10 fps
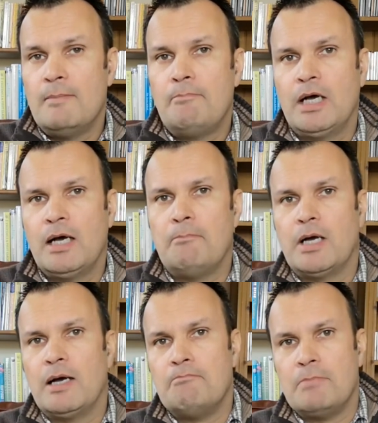P, b,
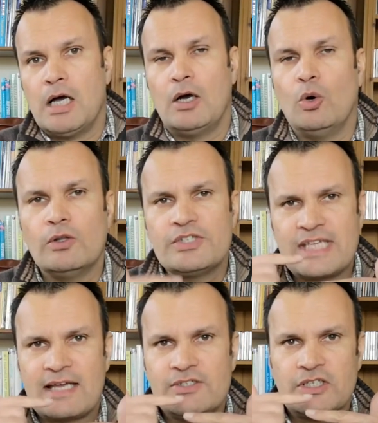m. All
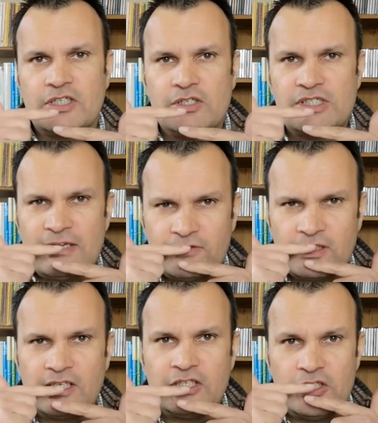sounds that you
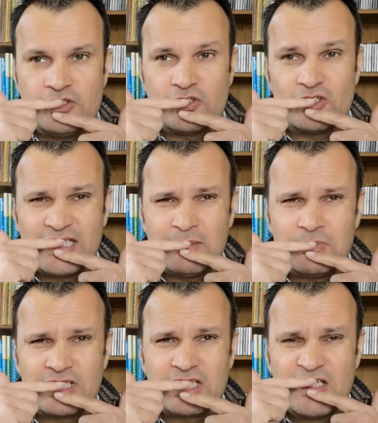definitely use your
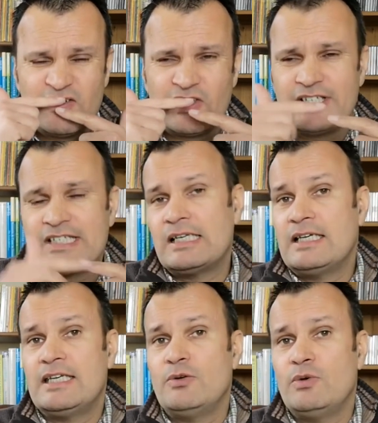lips very
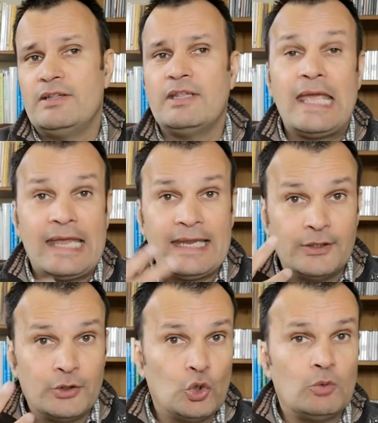clearly with
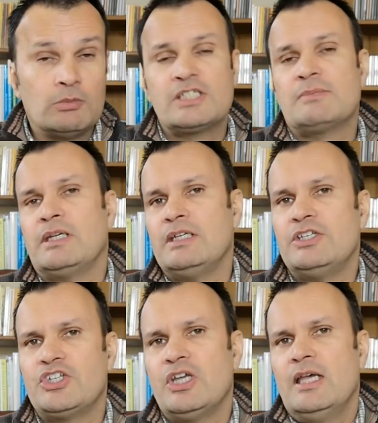in normal
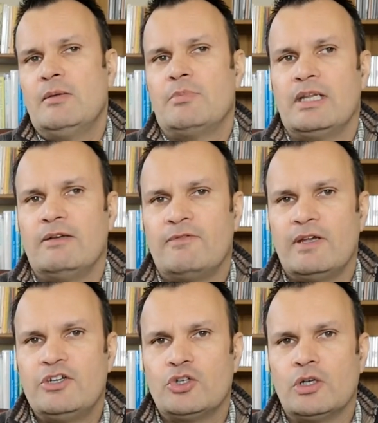speech, but in
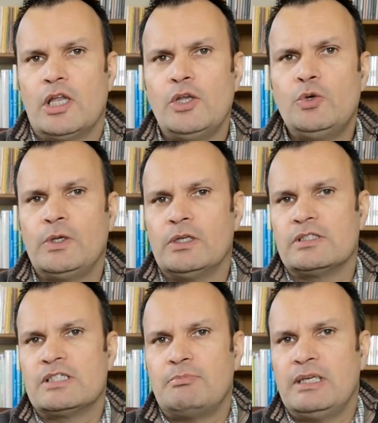ventriloquial
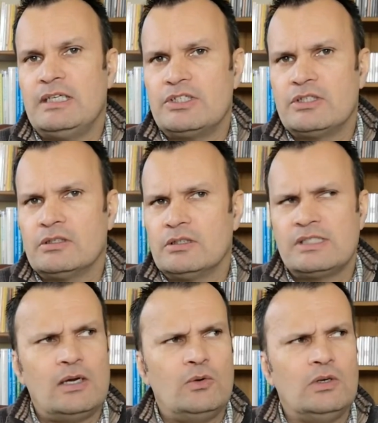speech, is
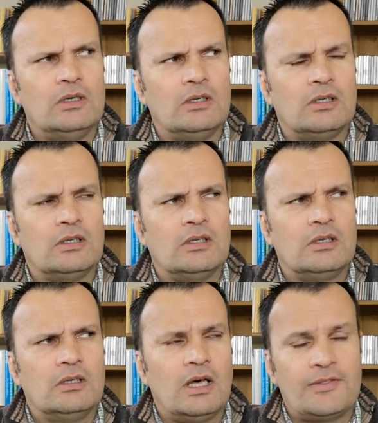that a word?
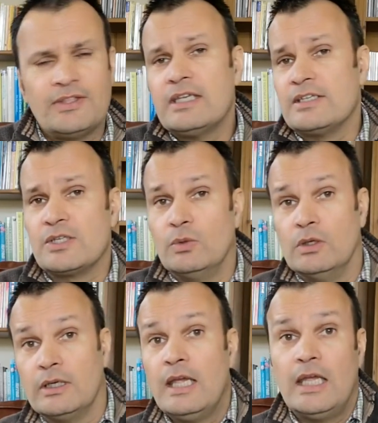I think it's a word.